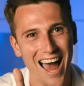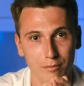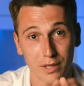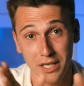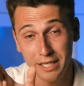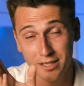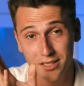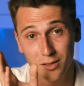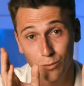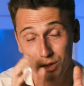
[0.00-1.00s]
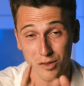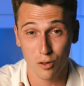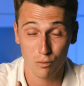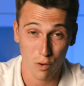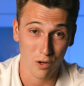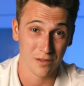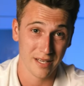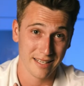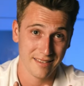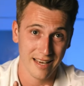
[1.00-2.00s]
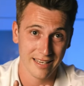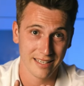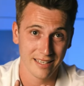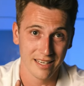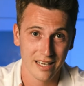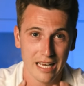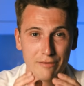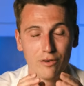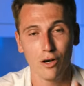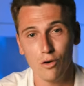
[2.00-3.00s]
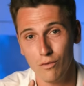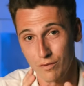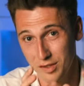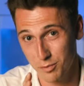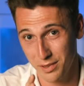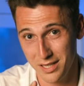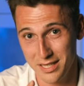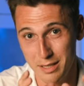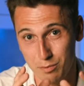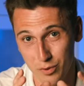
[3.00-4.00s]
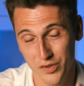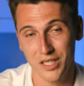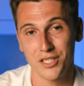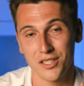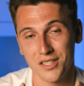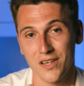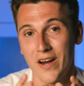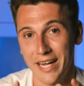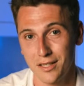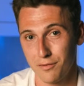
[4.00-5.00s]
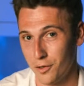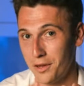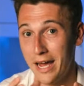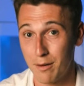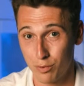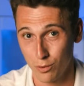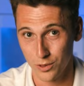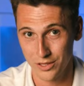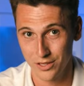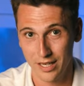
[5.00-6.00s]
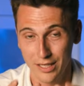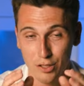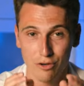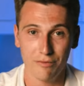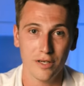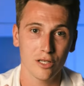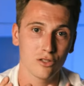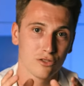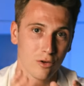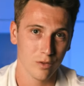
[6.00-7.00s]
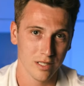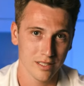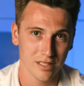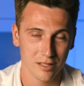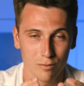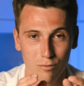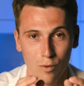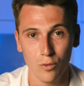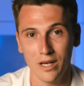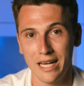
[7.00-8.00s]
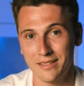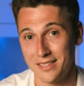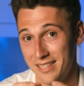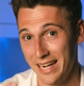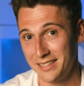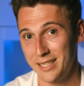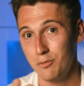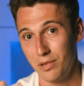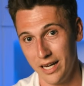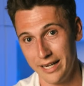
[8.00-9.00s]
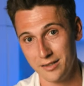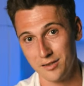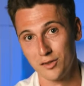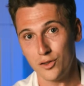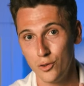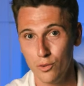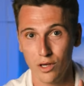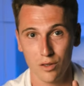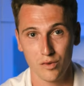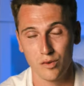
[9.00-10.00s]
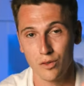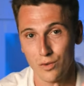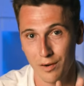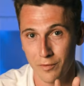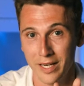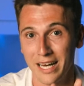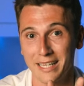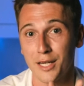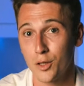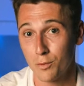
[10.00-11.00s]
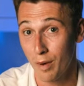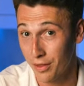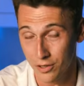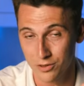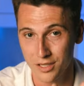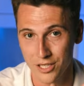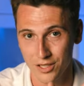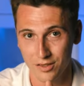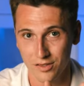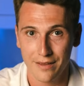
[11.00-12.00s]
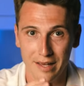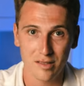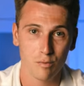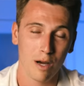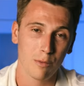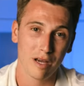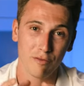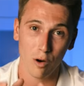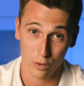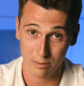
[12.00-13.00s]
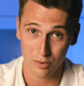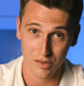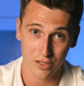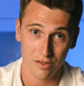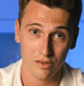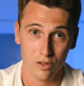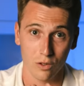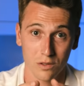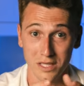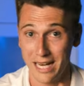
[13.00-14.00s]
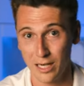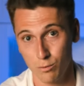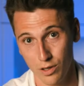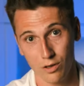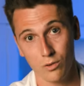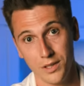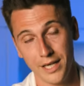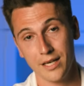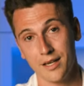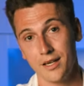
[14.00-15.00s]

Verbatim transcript: But here's what's gone wrong on that day. If low visibility procedures are active on an airport, the traffic controllers won't let the taxiing planes too close to the runway like in good weather conditions. That's why we have holding positions called cut one holding,